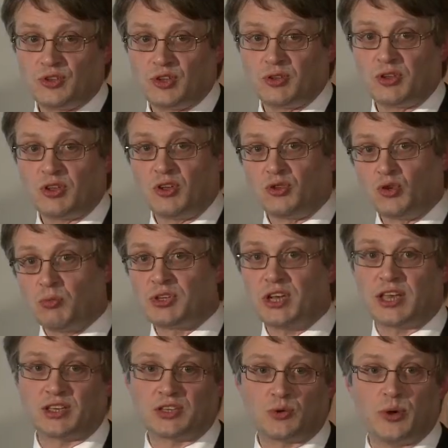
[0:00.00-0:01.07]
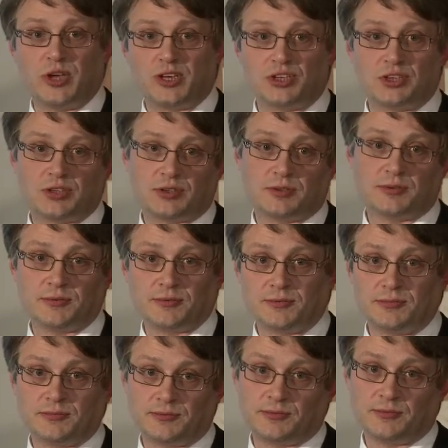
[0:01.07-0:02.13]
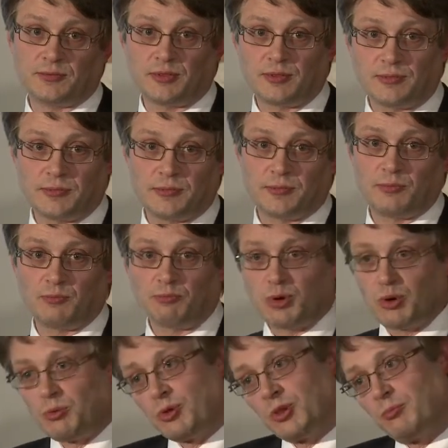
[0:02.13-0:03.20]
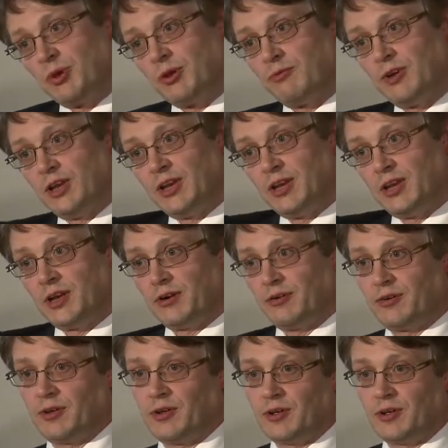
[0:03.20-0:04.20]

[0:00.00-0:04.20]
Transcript: So it's almost like a switch, but with a bit of linear,